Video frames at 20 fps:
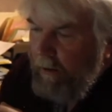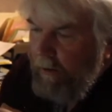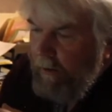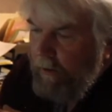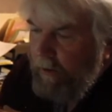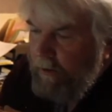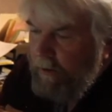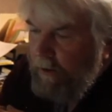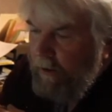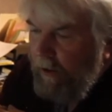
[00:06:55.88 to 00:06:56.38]

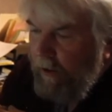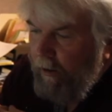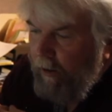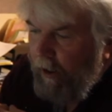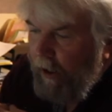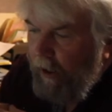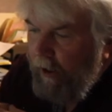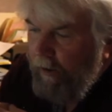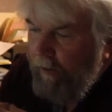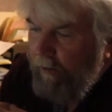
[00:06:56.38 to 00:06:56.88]
You can see
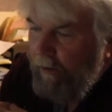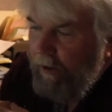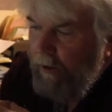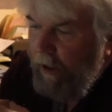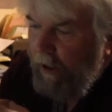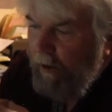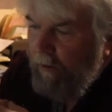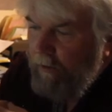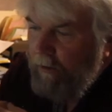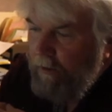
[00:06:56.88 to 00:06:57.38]
our iron
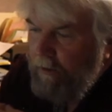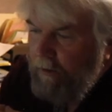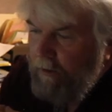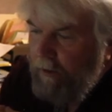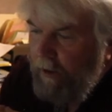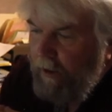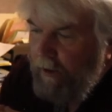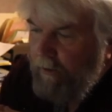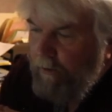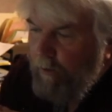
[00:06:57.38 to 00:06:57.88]
count is
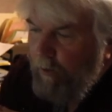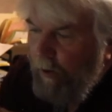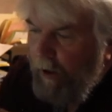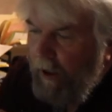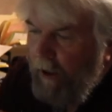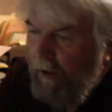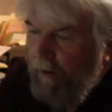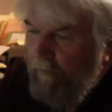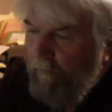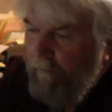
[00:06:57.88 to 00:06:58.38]
at
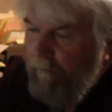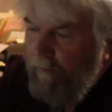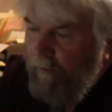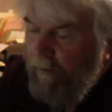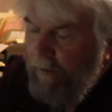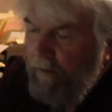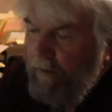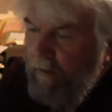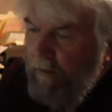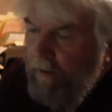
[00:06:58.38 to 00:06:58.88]

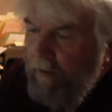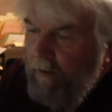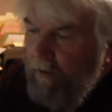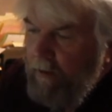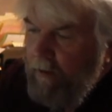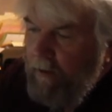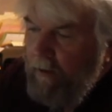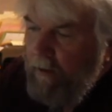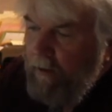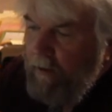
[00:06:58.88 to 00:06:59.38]

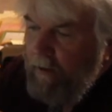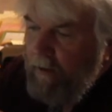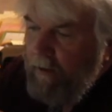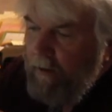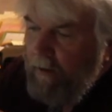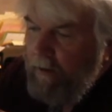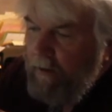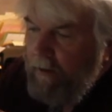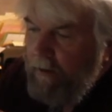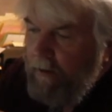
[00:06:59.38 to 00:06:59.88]

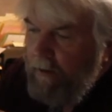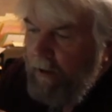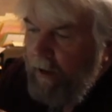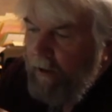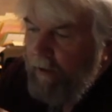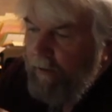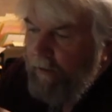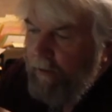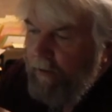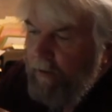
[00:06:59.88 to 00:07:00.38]

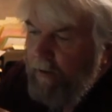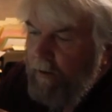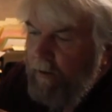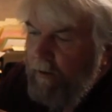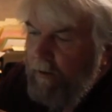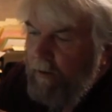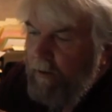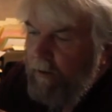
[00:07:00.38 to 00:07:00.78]
1200.